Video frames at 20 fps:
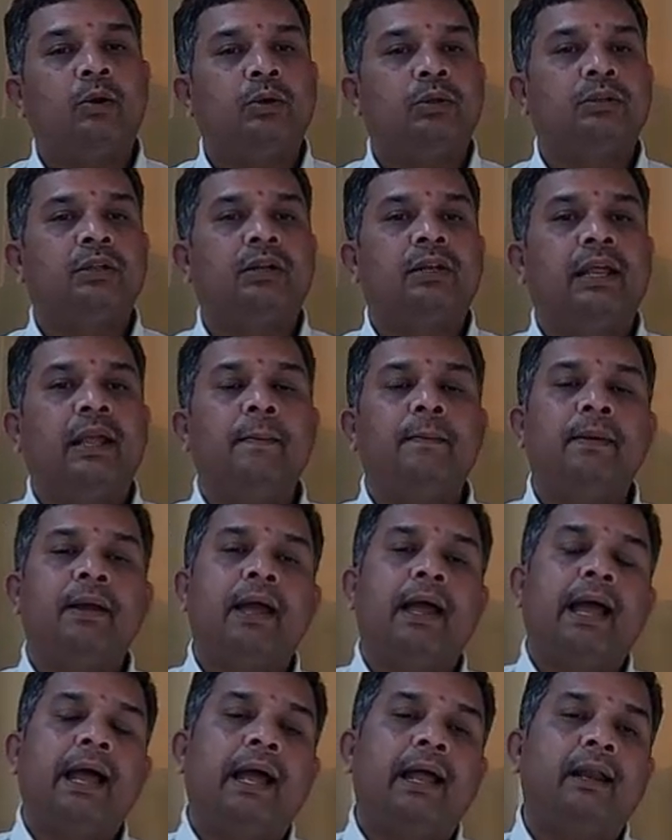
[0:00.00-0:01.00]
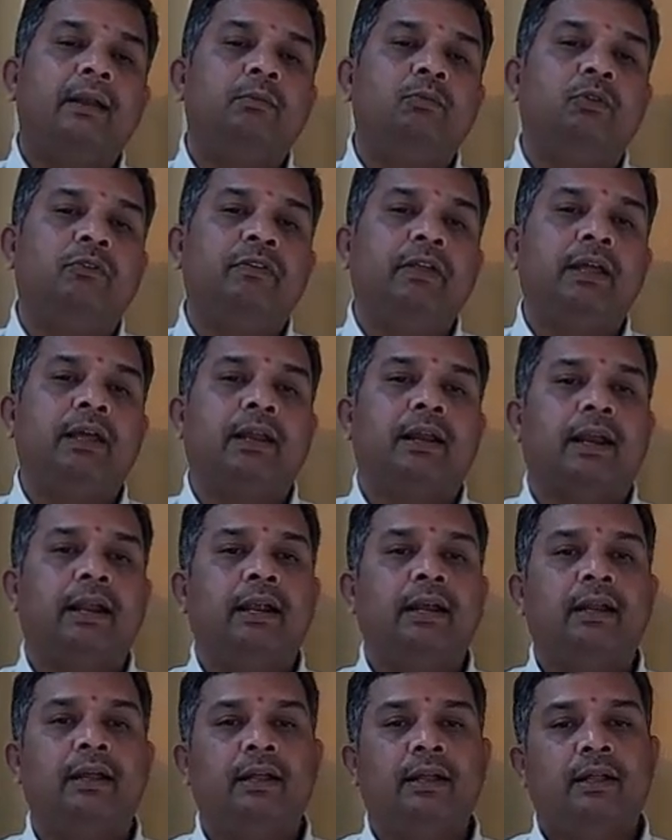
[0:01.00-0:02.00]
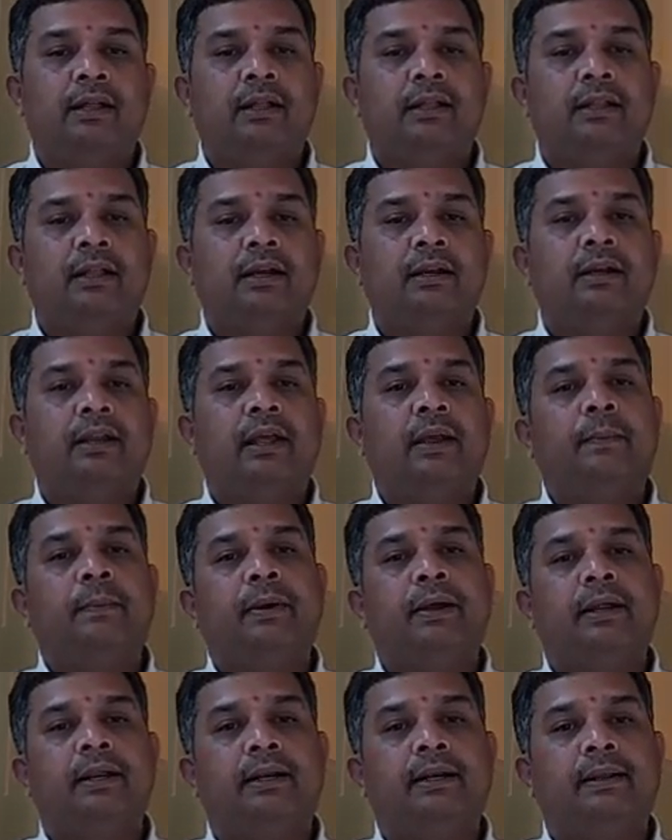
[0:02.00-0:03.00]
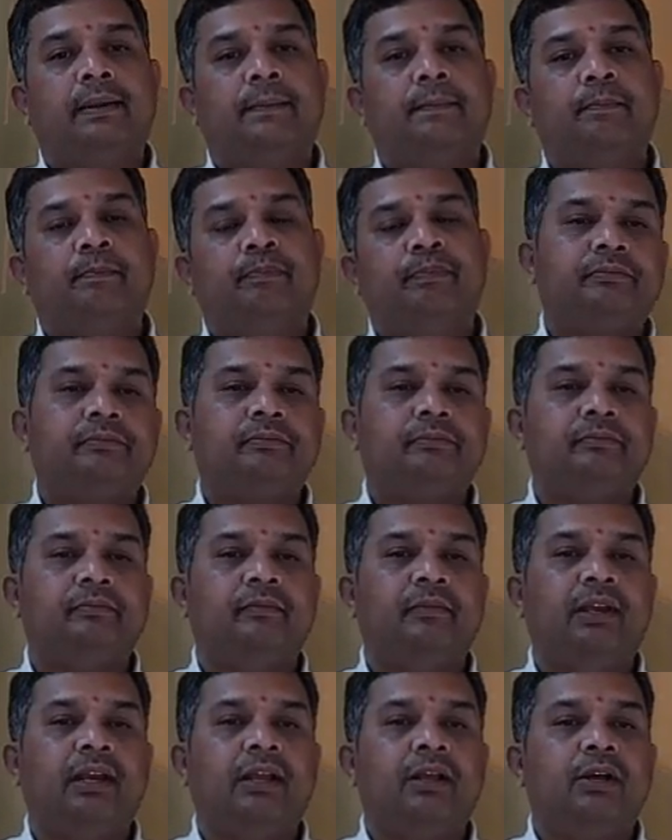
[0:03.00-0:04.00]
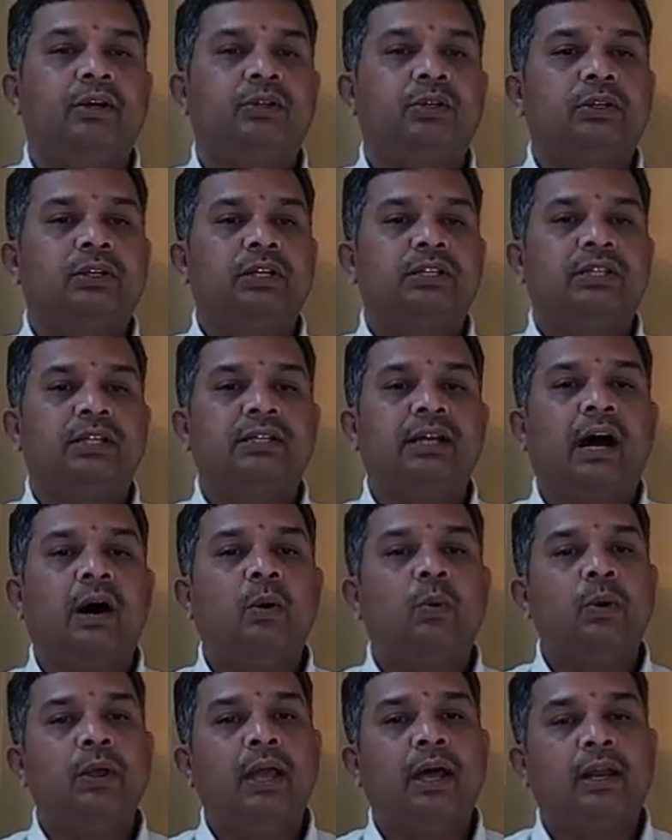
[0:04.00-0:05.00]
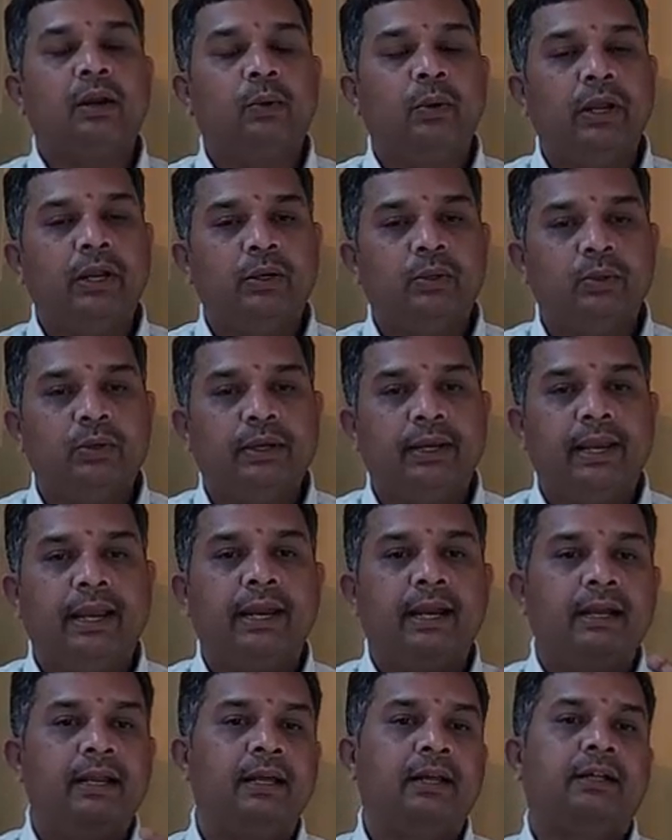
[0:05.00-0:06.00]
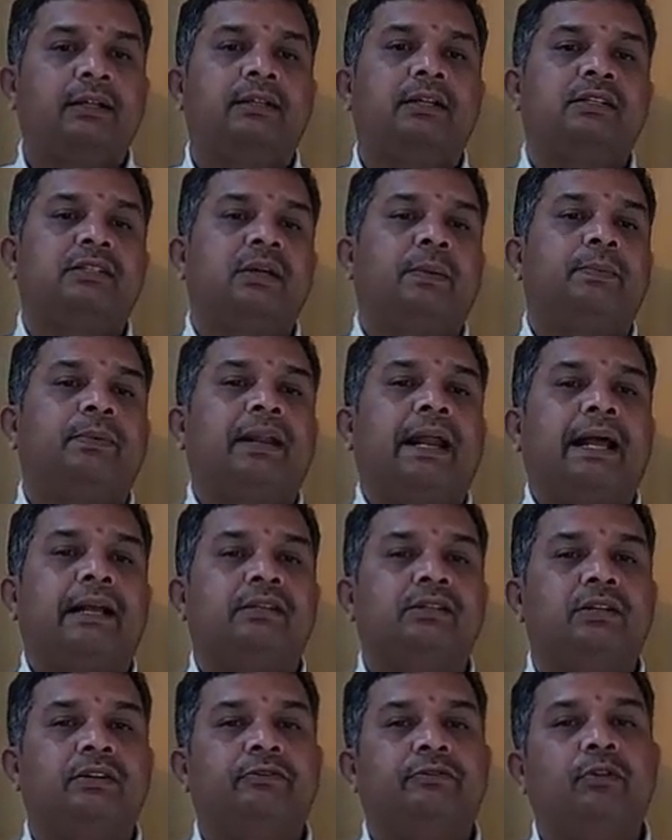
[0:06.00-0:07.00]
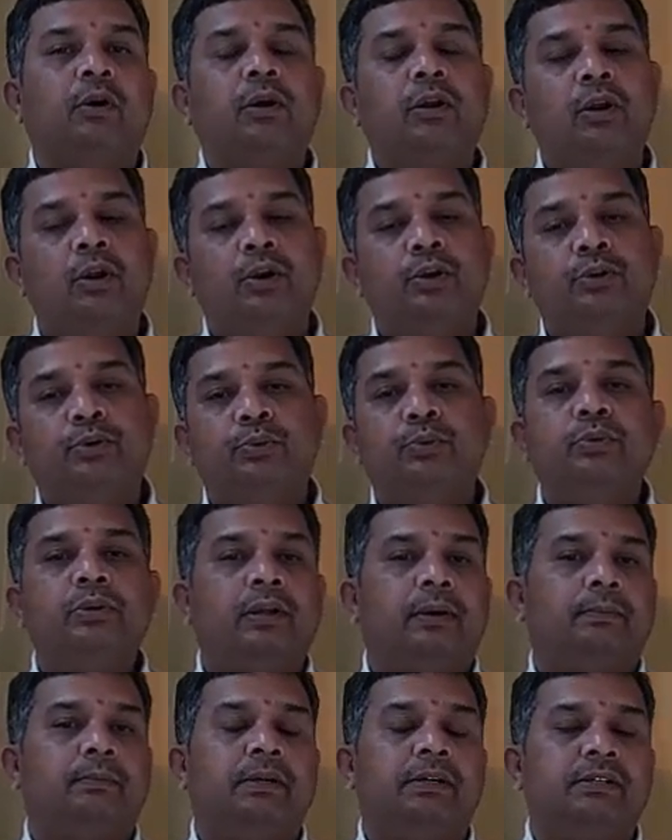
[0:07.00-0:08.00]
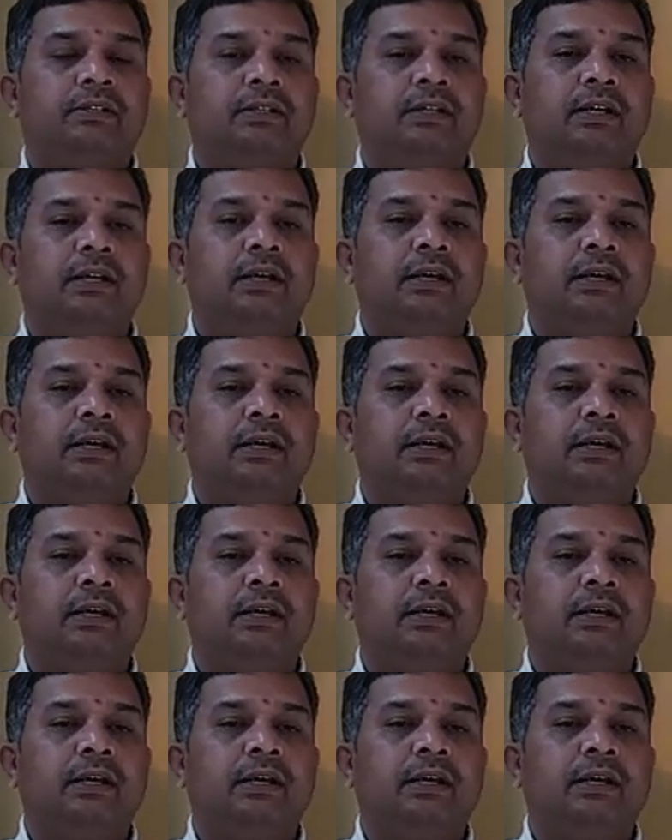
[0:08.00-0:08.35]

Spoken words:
onto the tape and moving right the tape head. So this is how we are going to create the subtraction for two numbers.